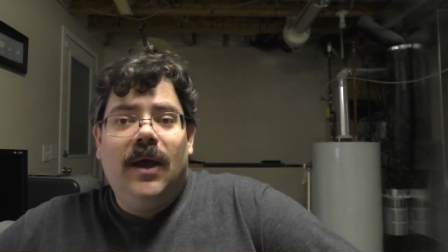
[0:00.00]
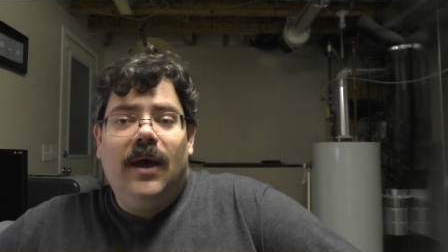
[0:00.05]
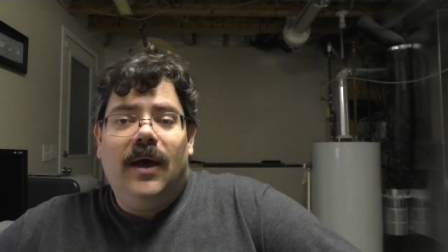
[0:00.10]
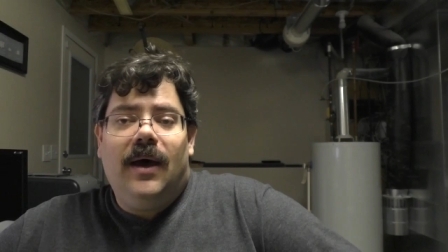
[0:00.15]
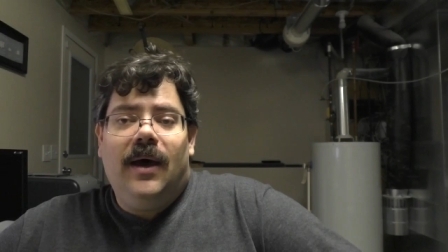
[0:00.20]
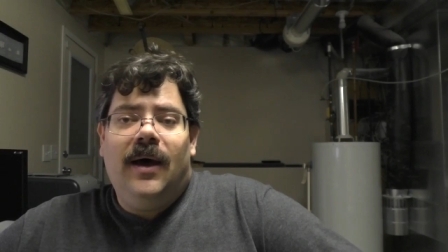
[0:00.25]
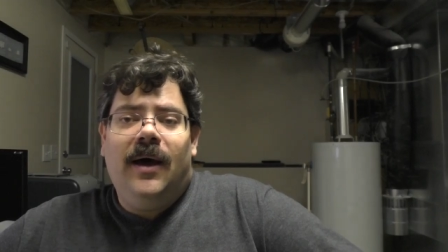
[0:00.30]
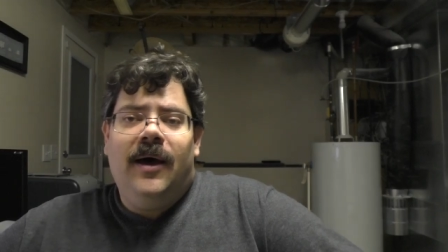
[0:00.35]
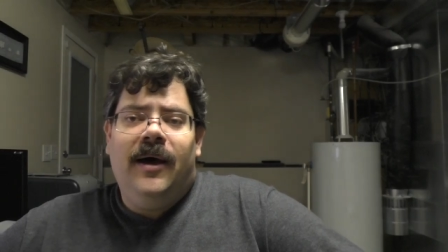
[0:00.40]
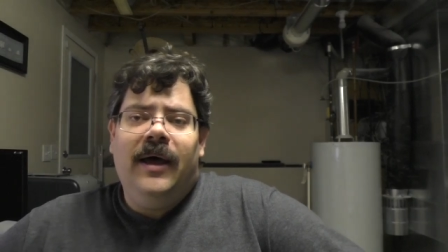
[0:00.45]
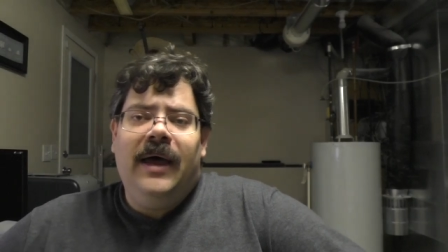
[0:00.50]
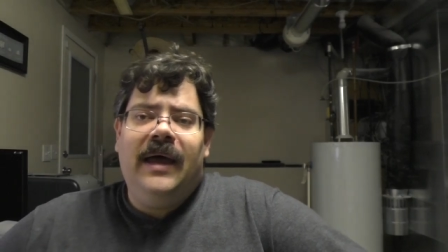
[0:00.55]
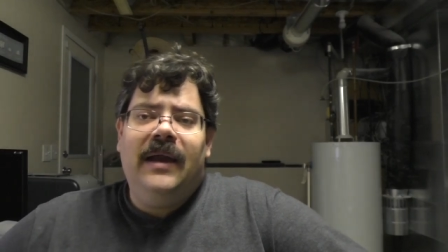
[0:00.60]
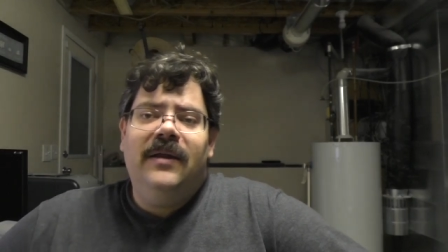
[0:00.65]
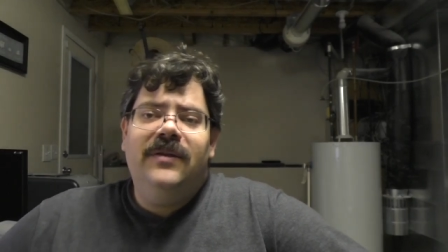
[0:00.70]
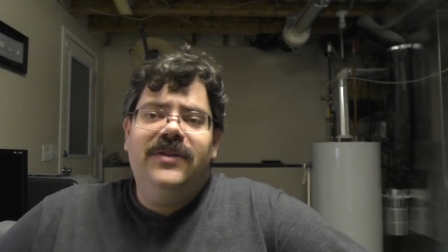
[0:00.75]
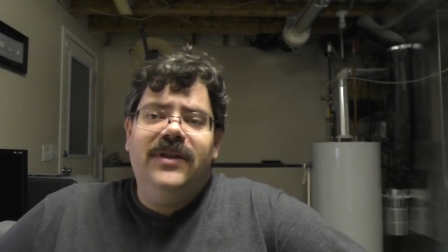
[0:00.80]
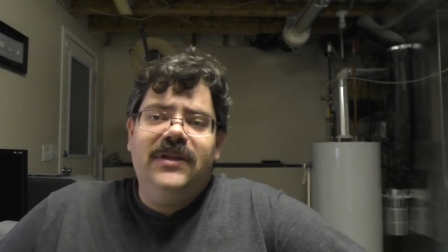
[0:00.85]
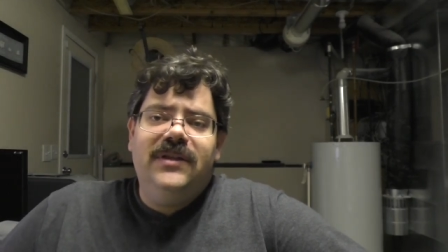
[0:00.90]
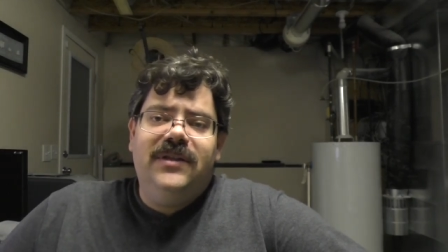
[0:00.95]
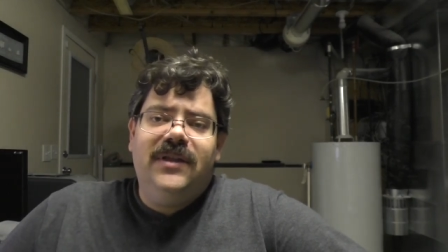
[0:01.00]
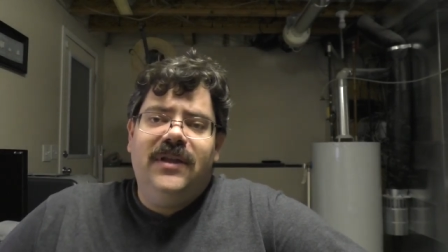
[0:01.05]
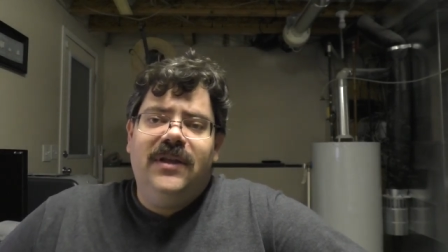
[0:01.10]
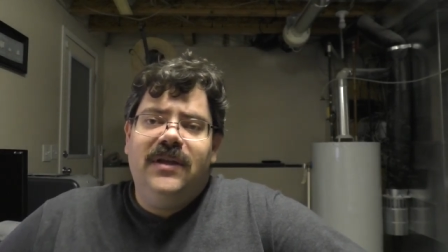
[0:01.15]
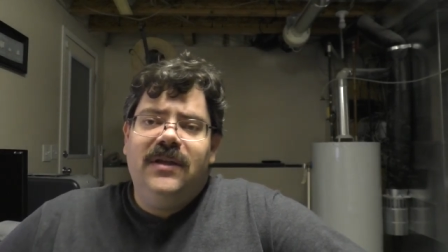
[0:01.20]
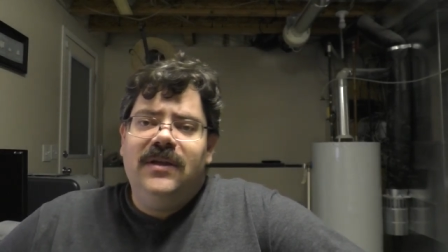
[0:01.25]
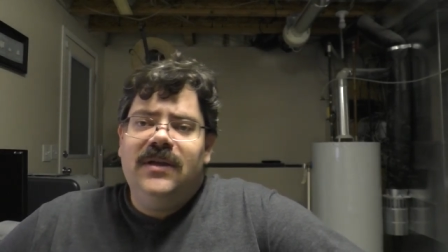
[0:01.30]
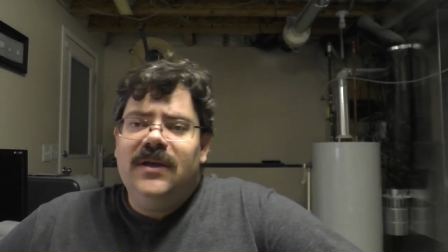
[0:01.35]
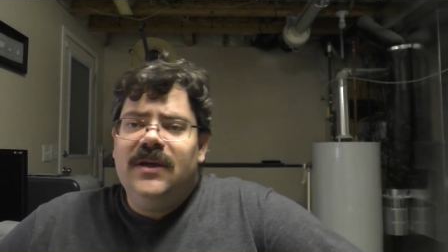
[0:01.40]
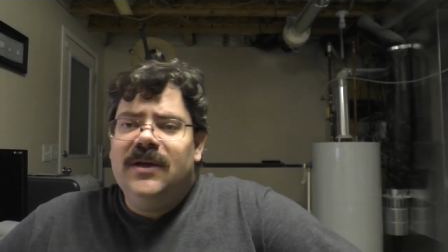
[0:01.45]
Uh, and I think
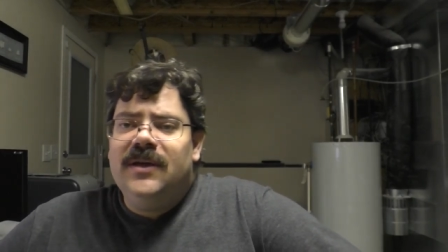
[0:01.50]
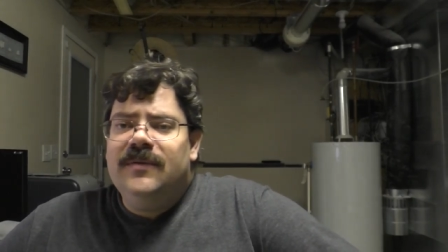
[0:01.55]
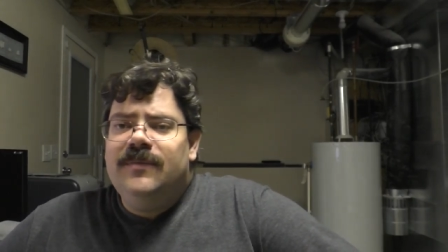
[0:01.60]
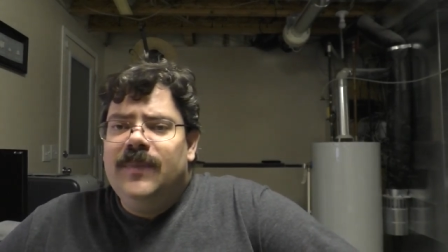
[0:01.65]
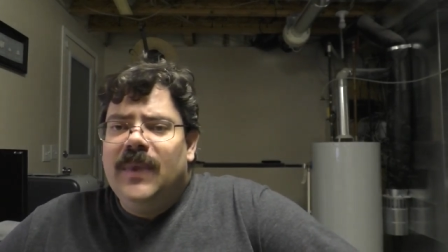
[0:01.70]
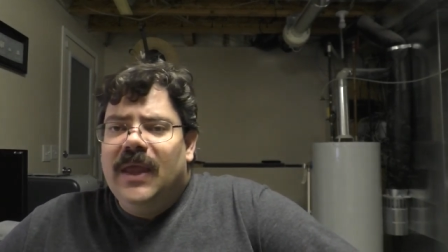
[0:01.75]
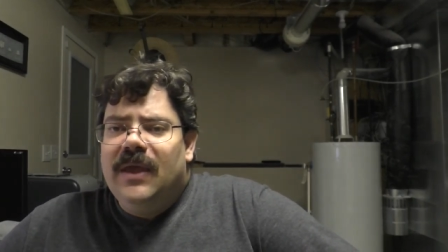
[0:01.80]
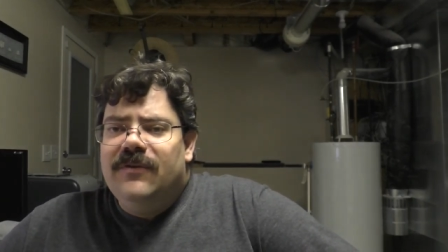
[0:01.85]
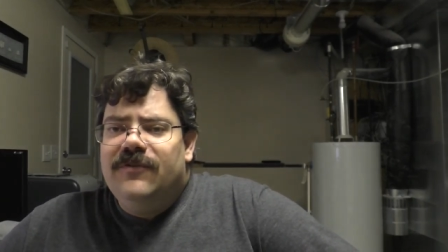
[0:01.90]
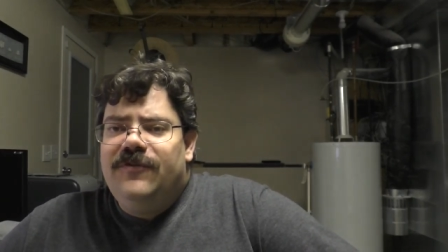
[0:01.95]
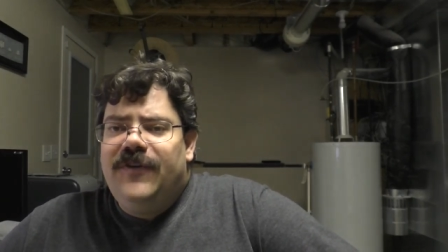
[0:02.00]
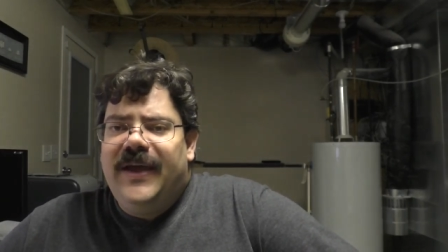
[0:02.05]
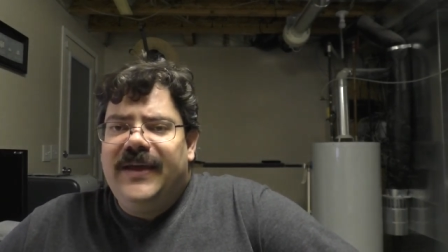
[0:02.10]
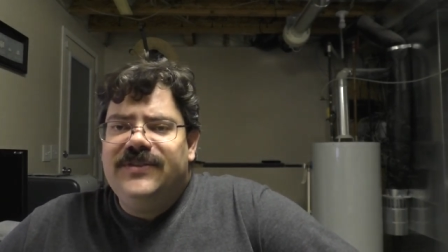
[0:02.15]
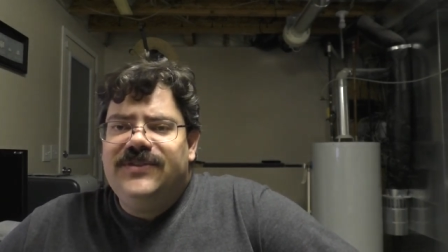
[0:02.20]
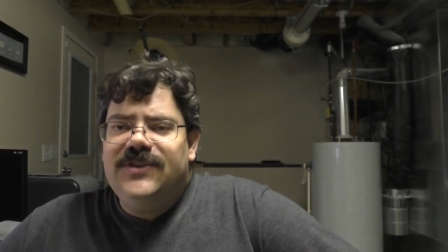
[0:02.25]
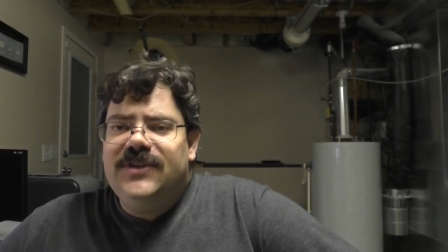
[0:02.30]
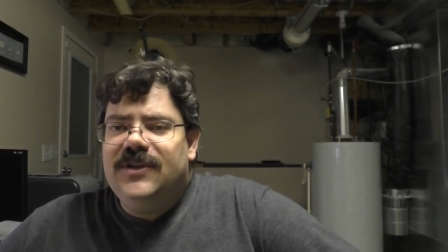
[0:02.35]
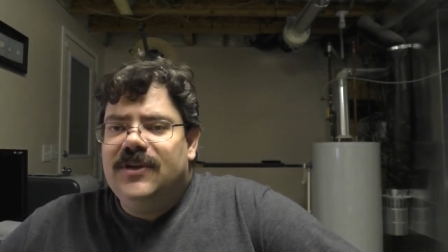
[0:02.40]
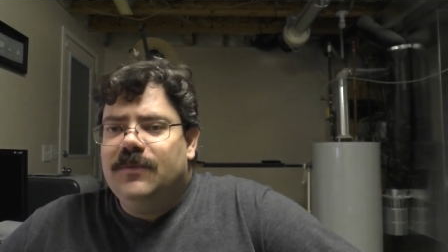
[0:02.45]
the uh, fancy